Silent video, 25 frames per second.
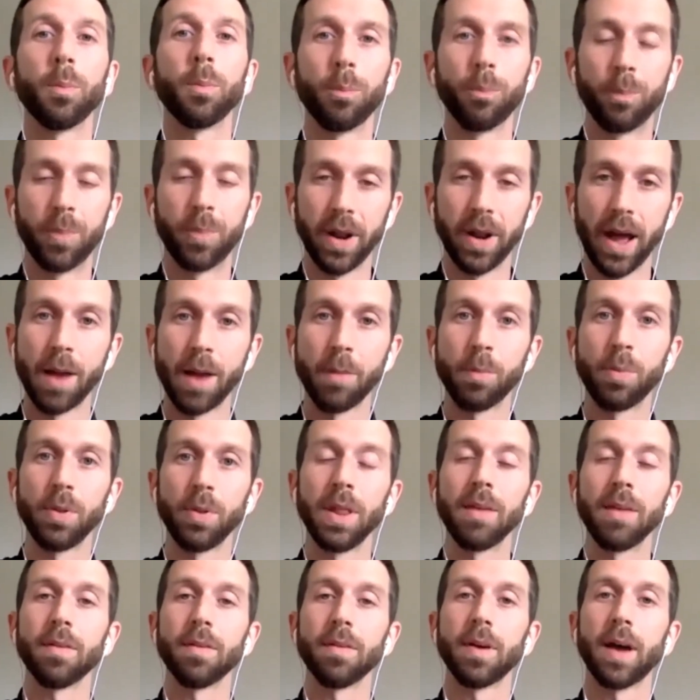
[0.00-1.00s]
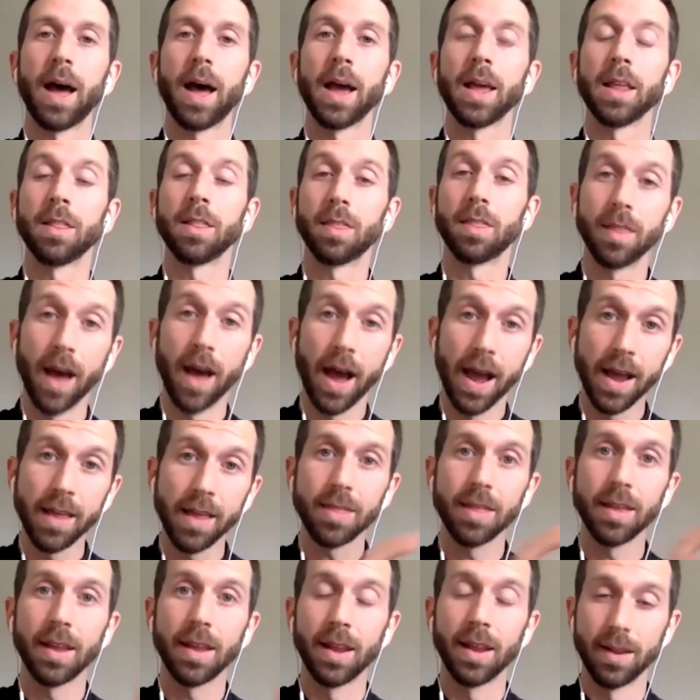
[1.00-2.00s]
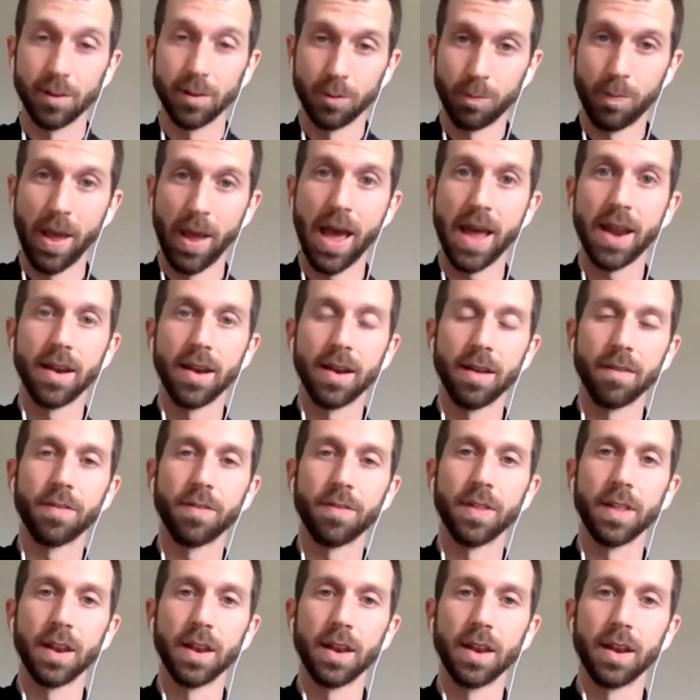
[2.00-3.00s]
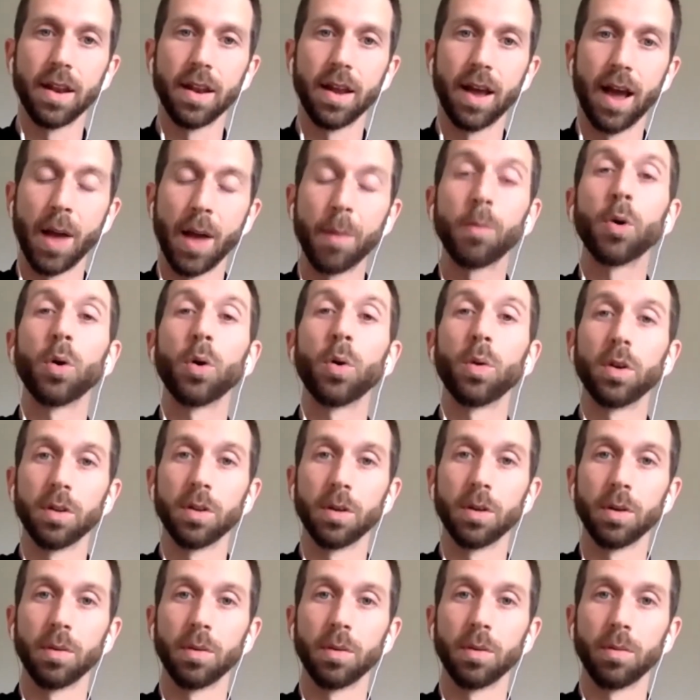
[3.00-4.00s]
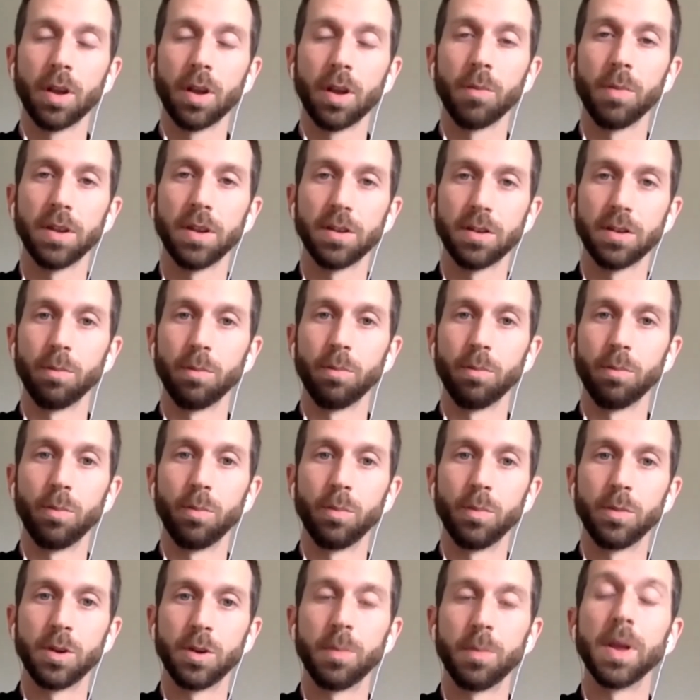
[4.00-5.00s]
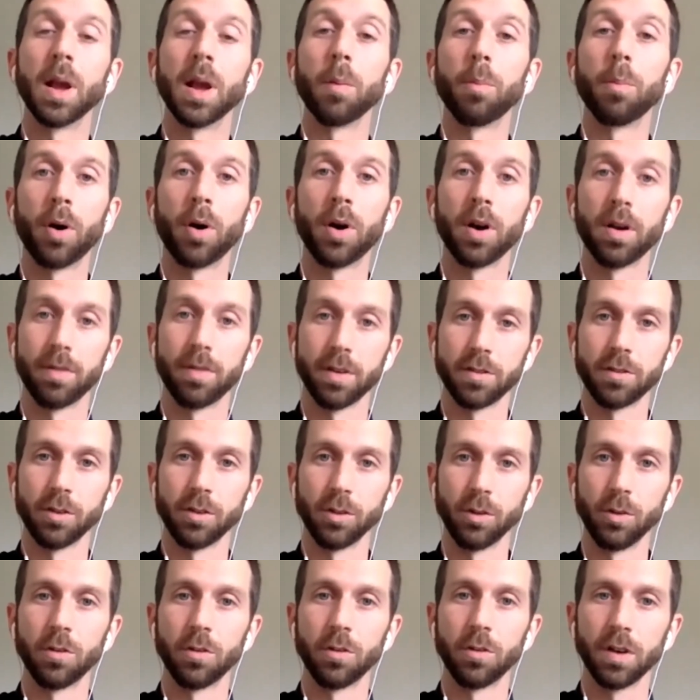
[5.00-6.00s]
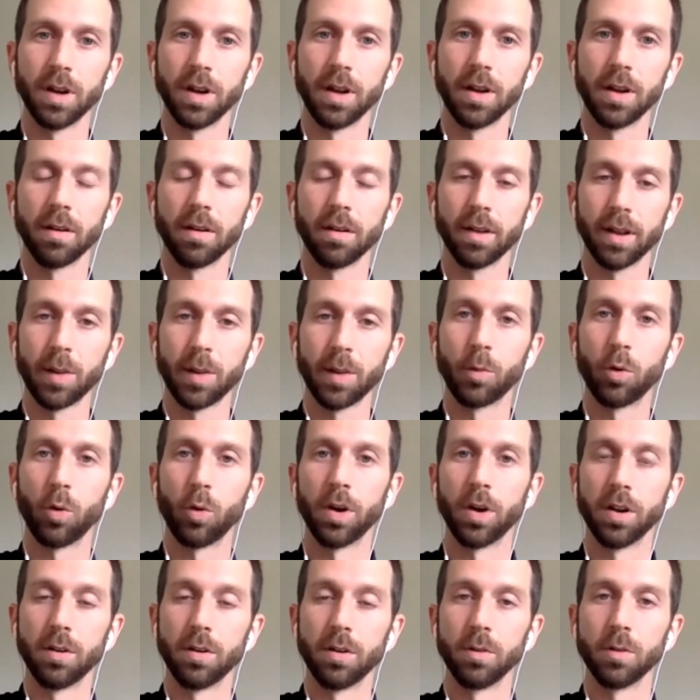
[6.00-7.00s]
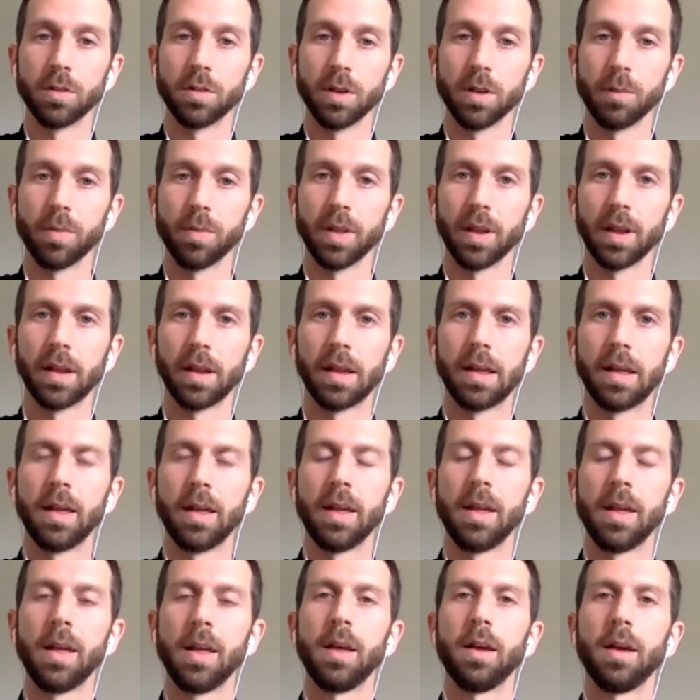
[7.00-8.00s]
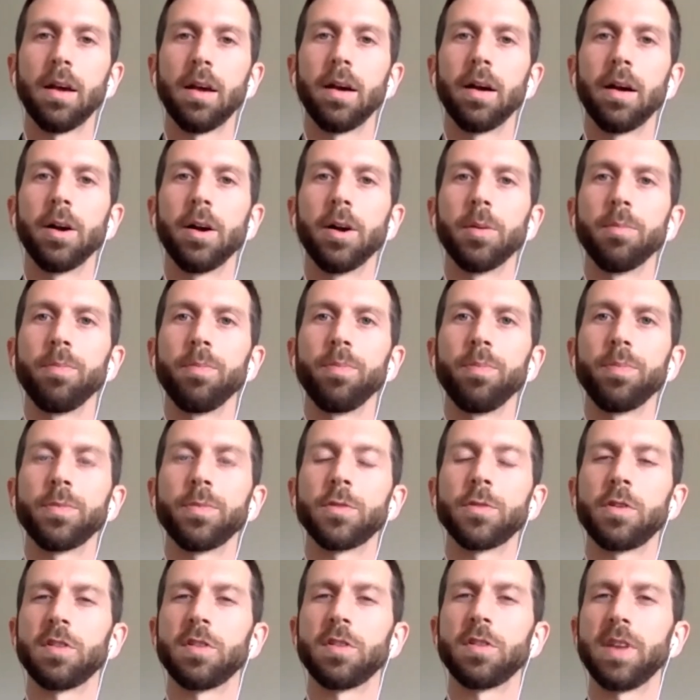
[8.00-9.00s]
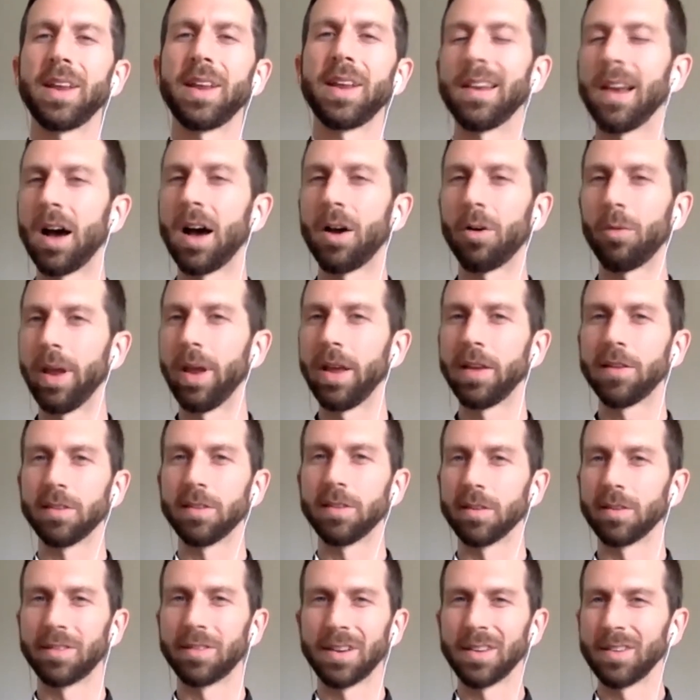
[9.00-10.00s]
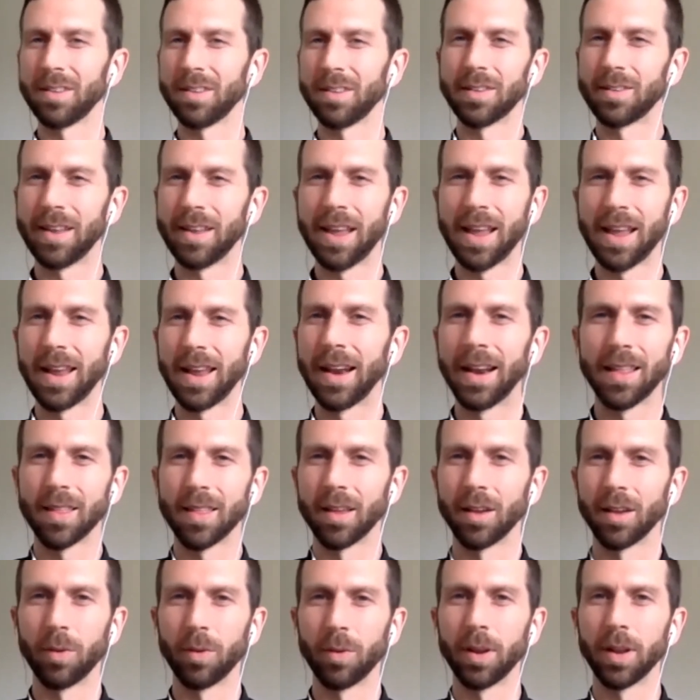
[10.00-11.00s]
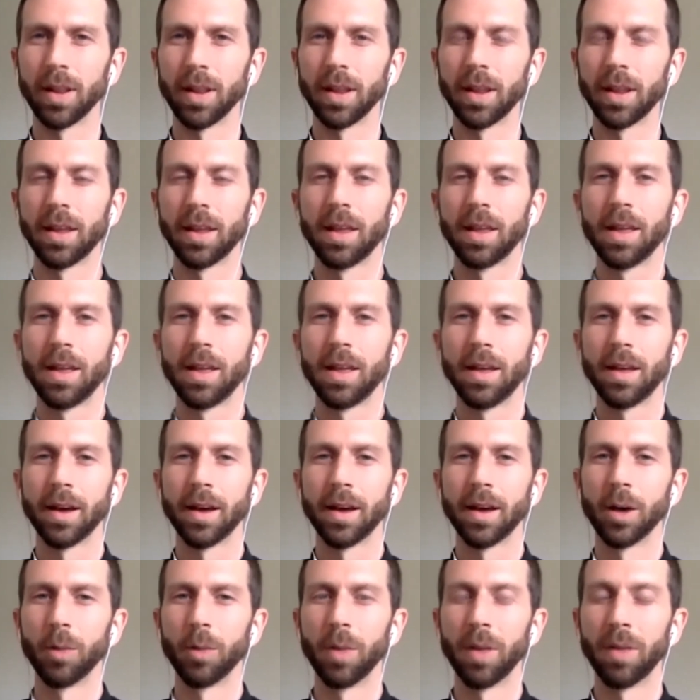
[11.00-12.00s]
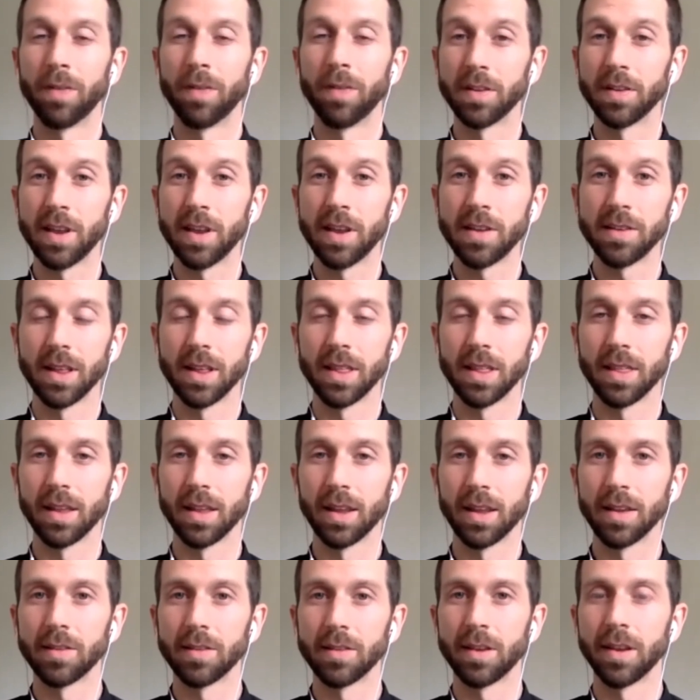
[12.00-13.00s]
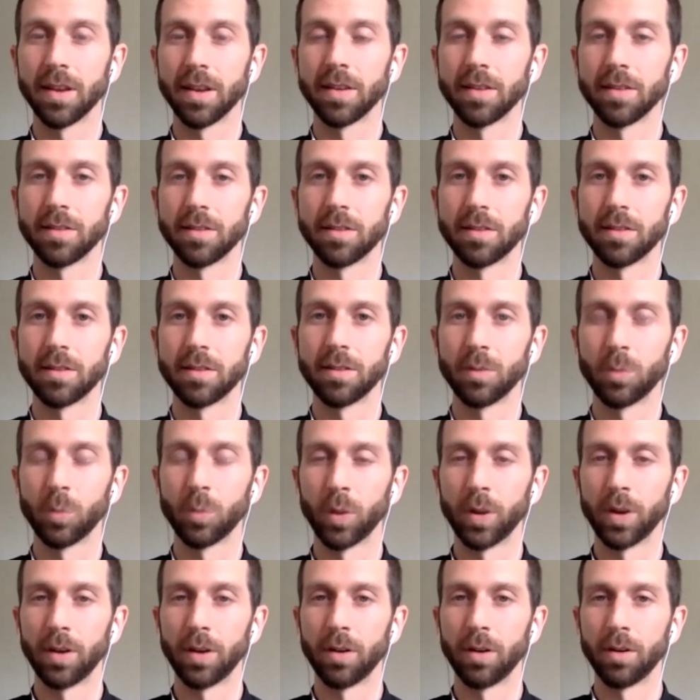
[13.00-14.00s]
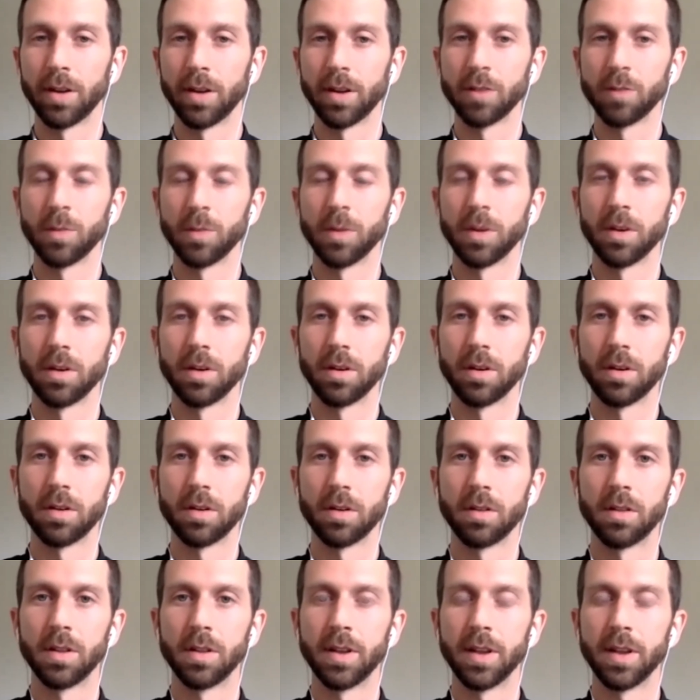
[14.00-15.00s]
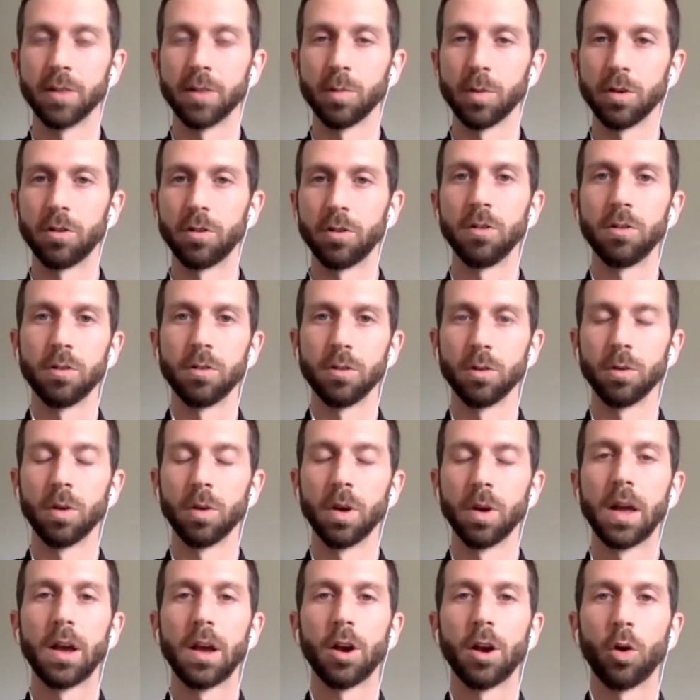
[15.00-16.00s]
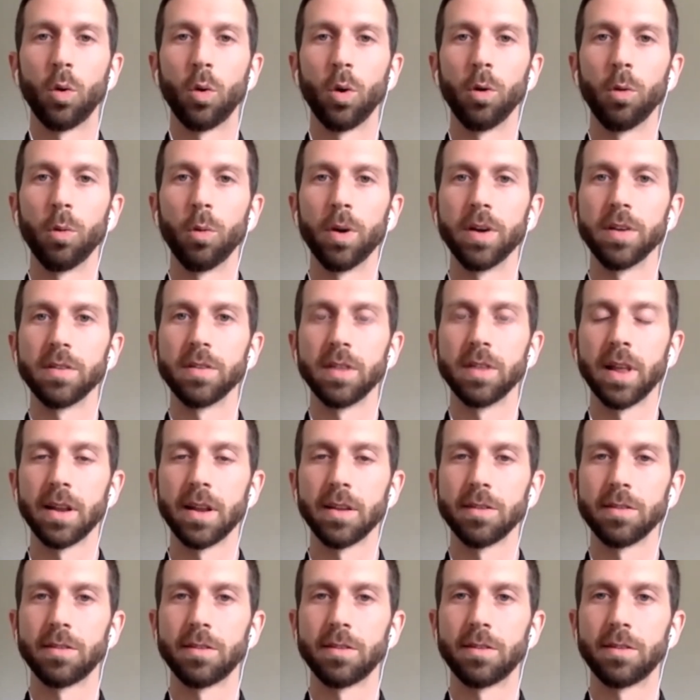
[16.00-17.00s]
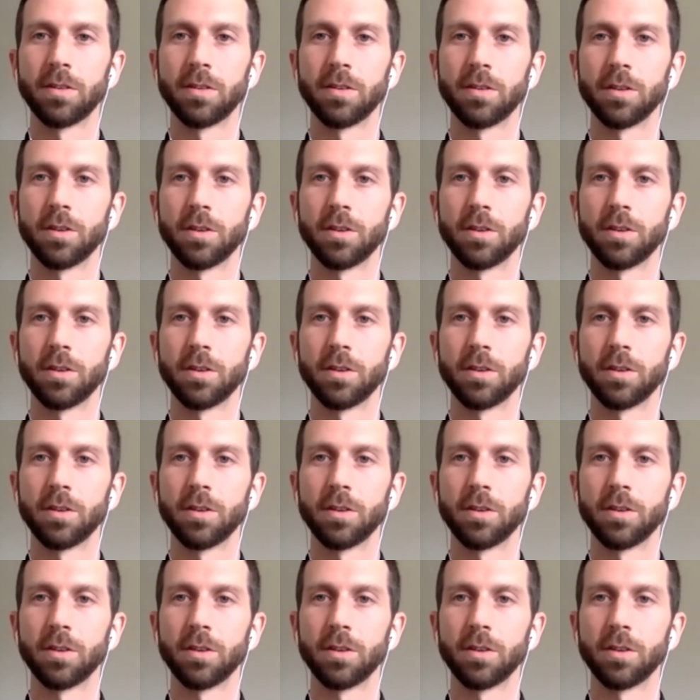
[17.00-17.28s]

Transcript: but I believe I think it is bad enough that I'm going to commit to being a part of a solution here. Like, I'm going to do something. So to say not racist doesn't say anything really, If it says anything, it says what the Desmond Tutu quote was, and that is to